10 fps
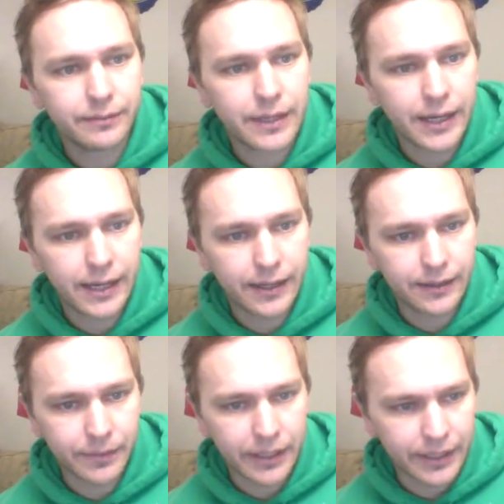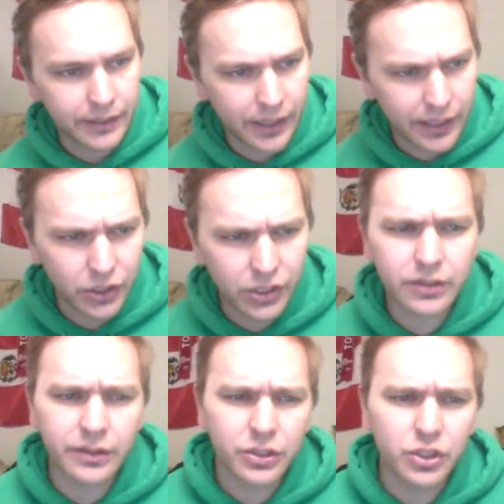And
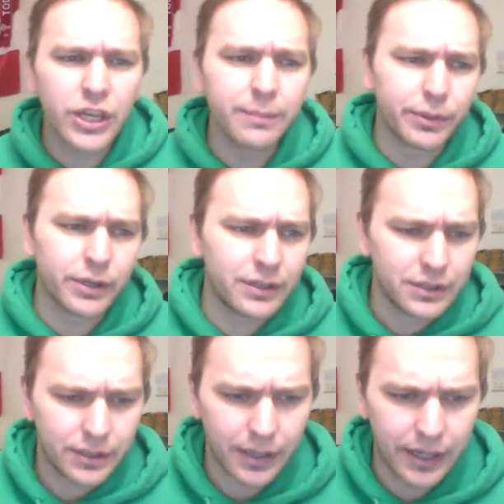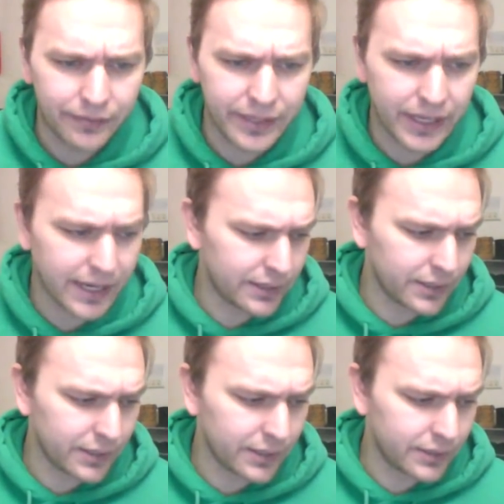yet the cheaper of the
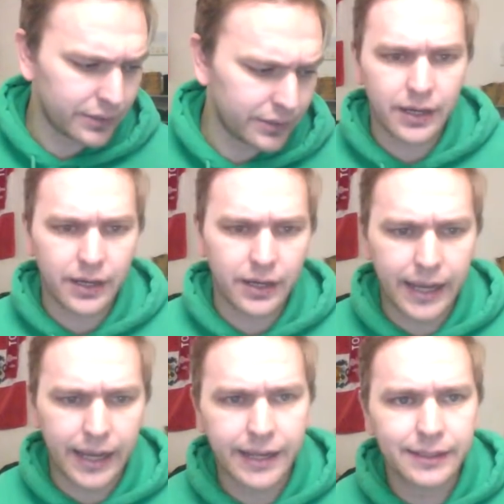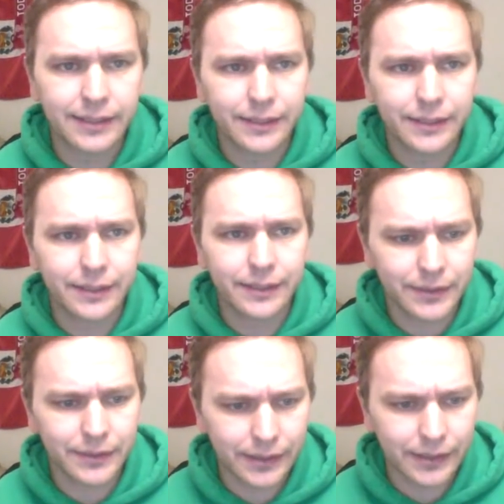Islanders here. I
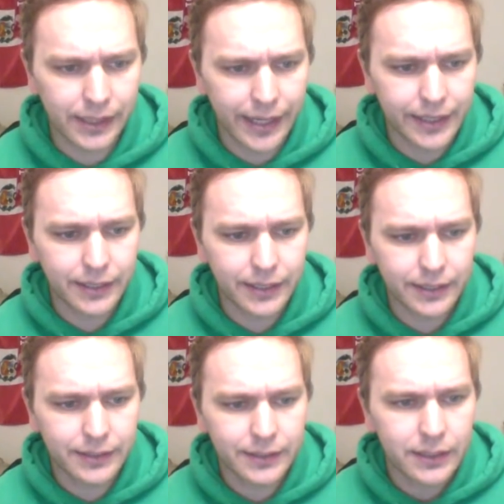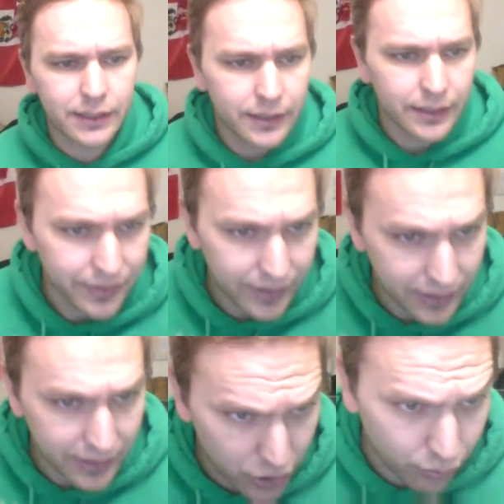think
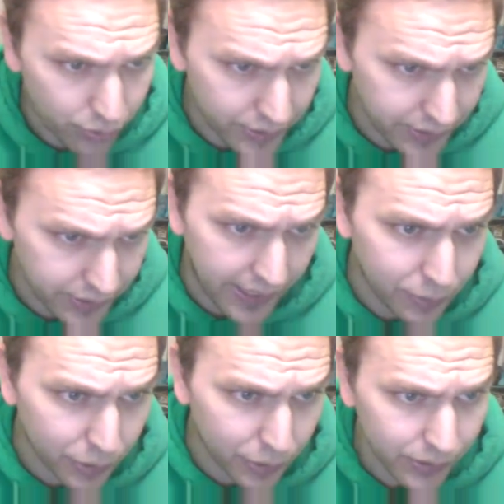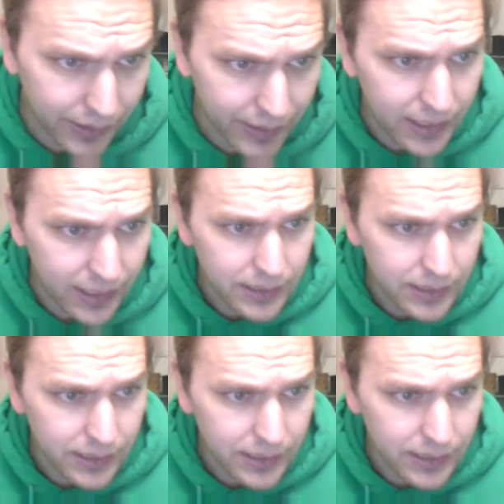it's Jordan Eberle,